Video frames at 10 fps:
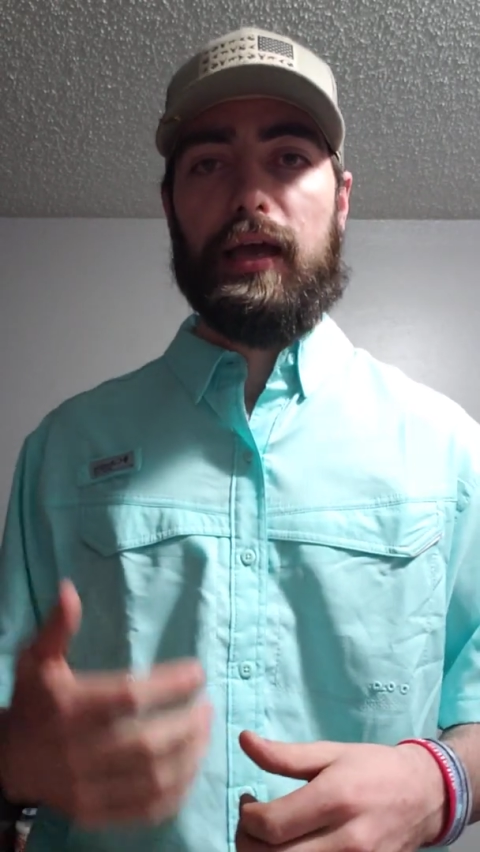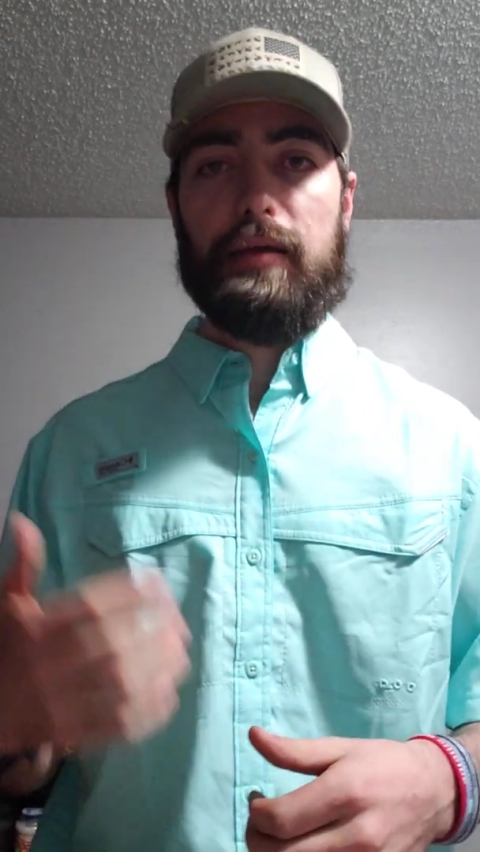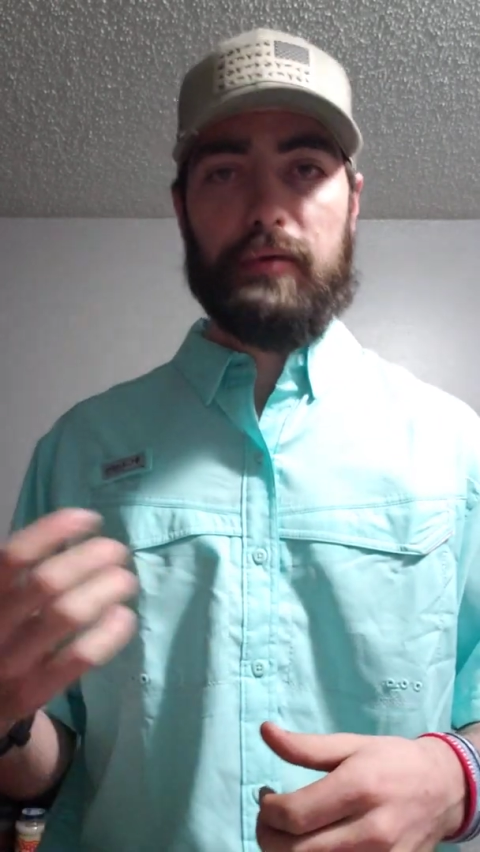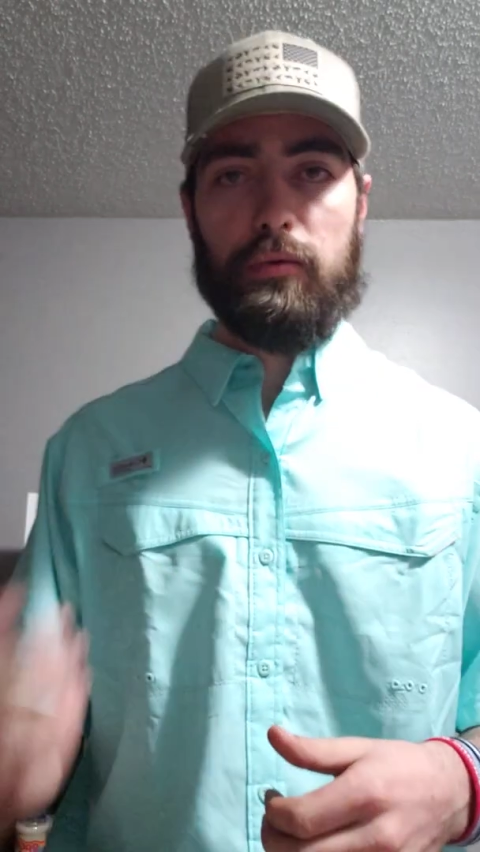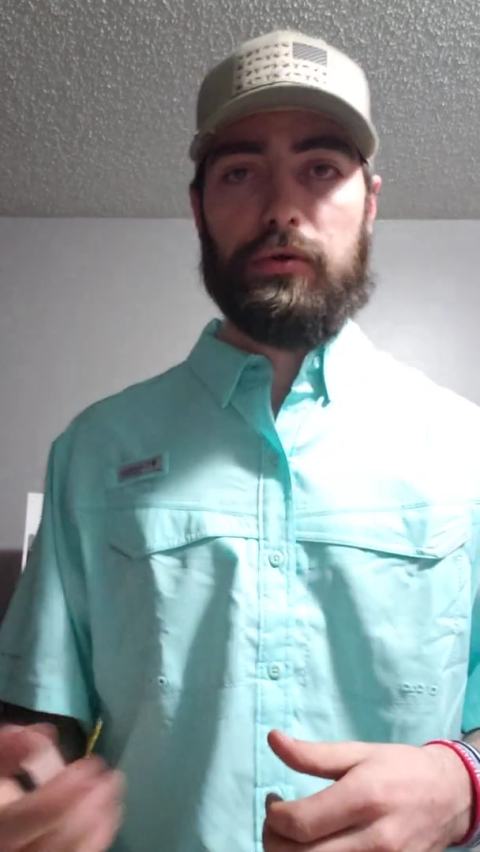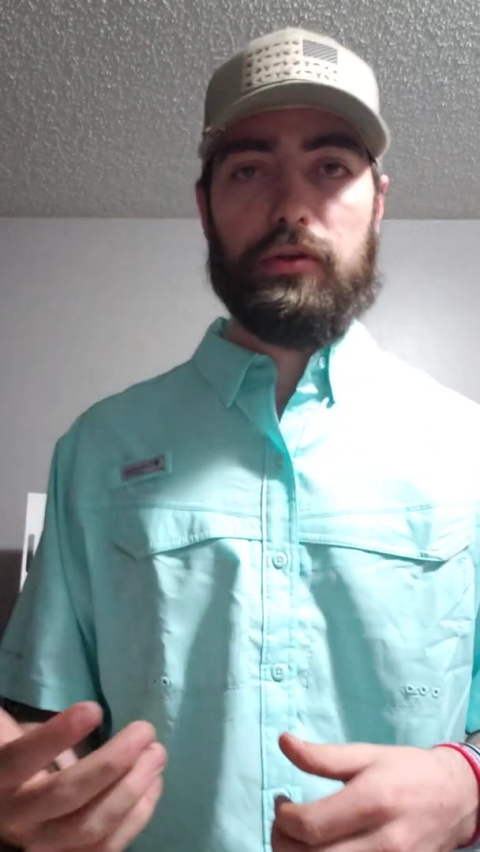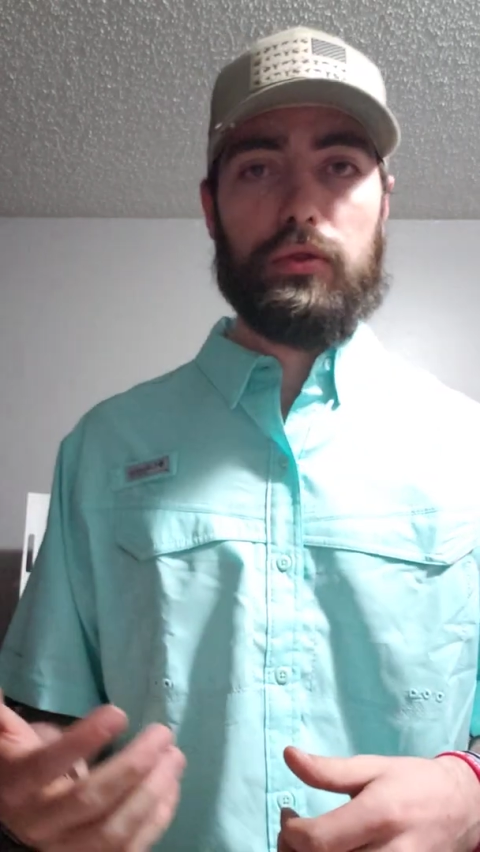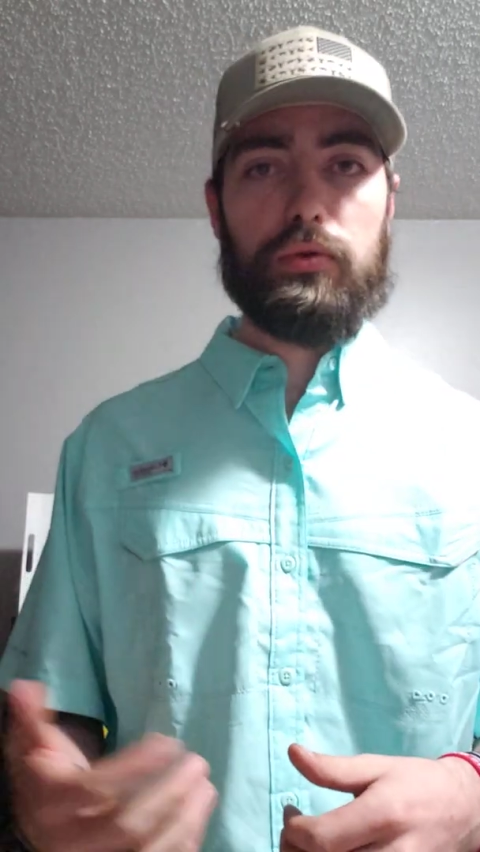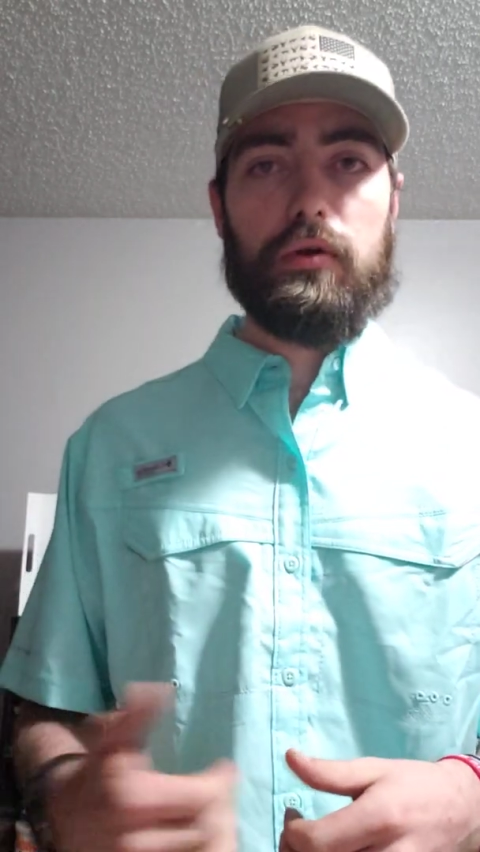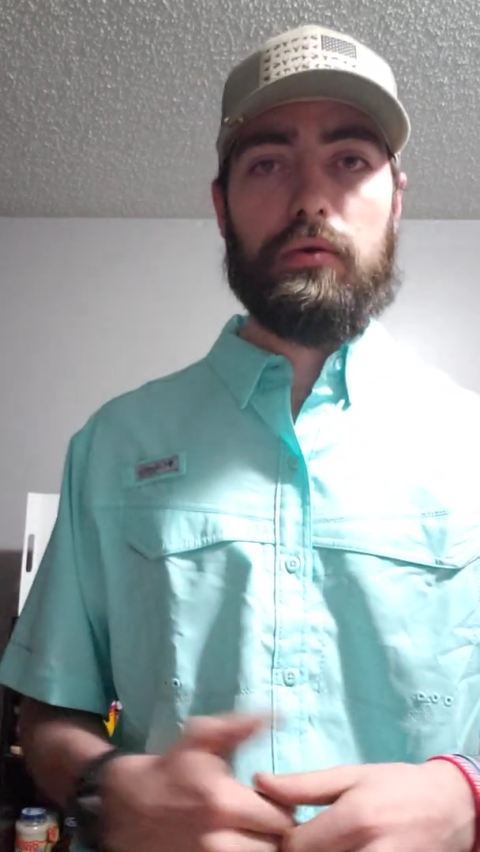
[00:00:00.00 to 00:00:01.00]
hey man, what do you
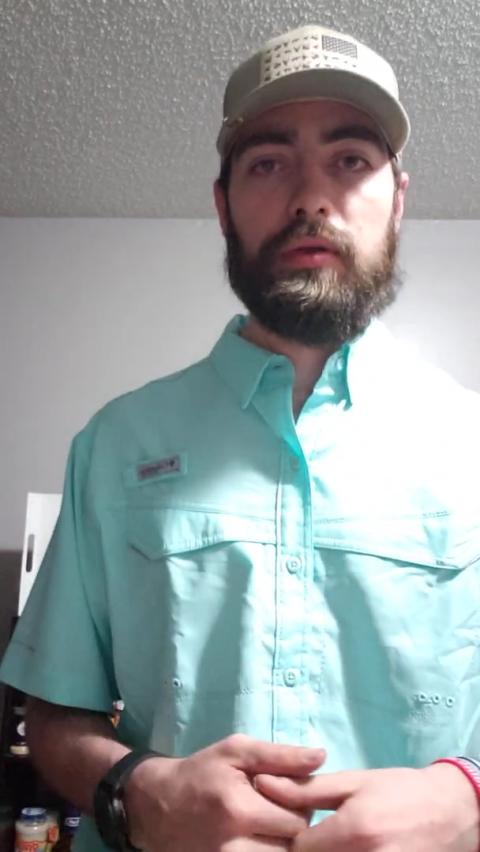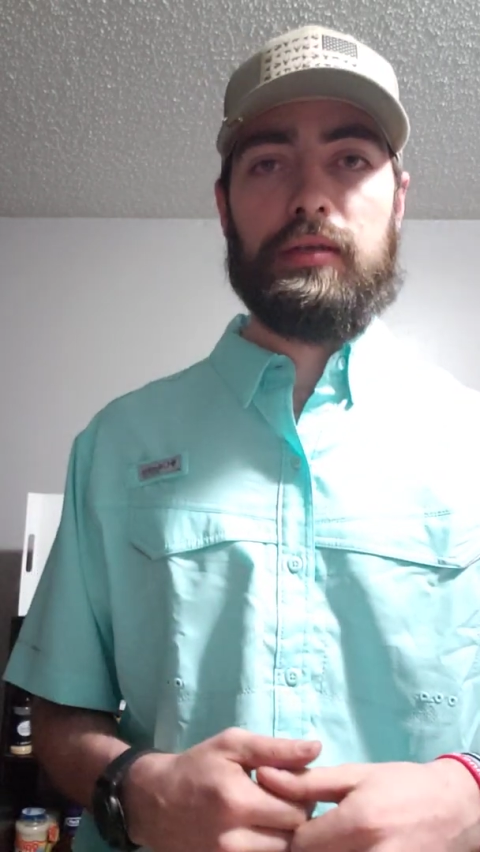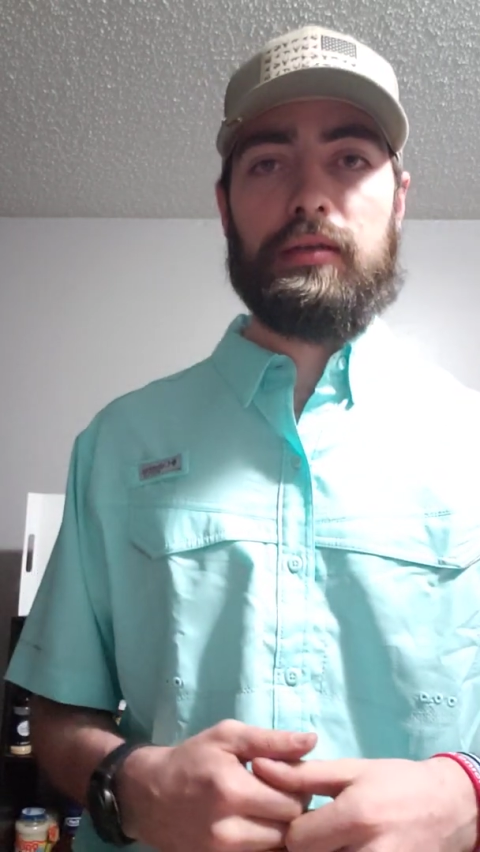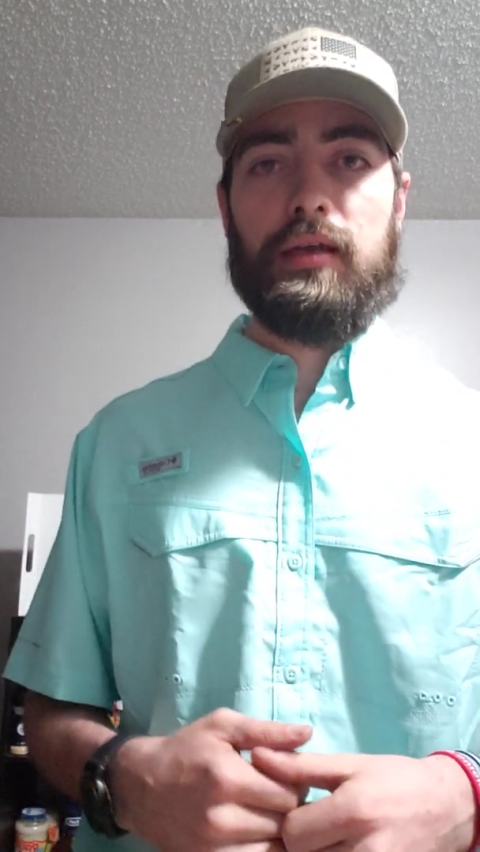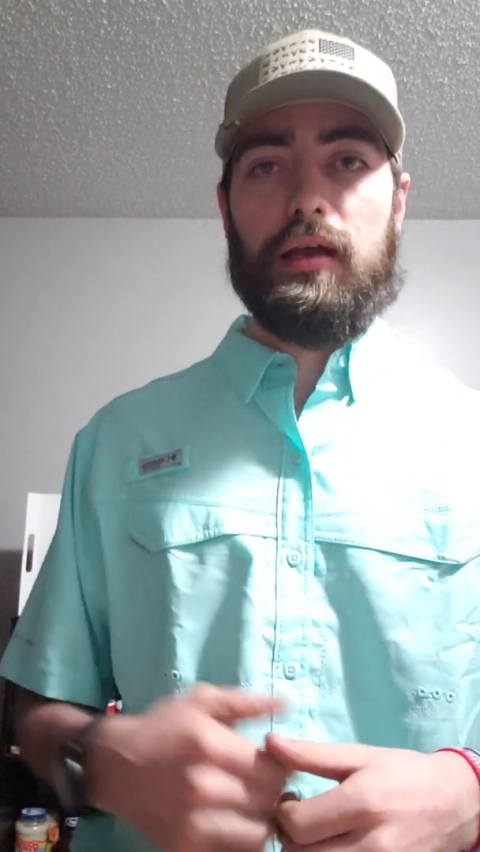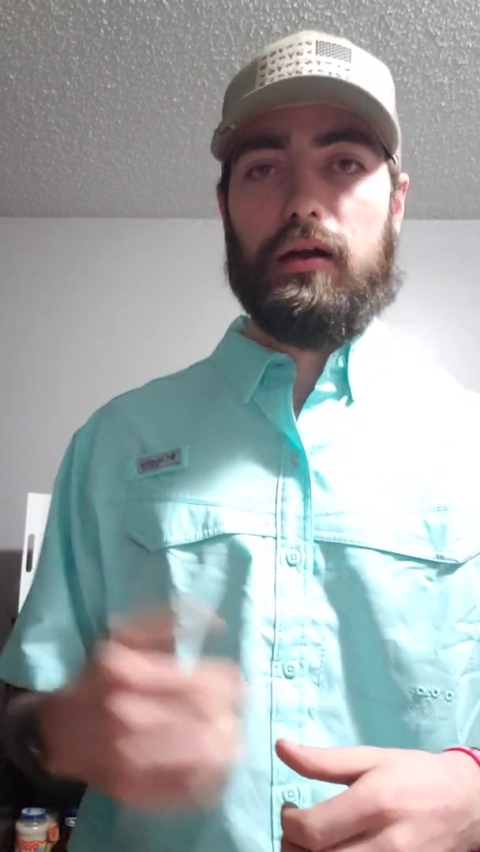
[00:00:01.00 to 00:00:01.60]
throw in?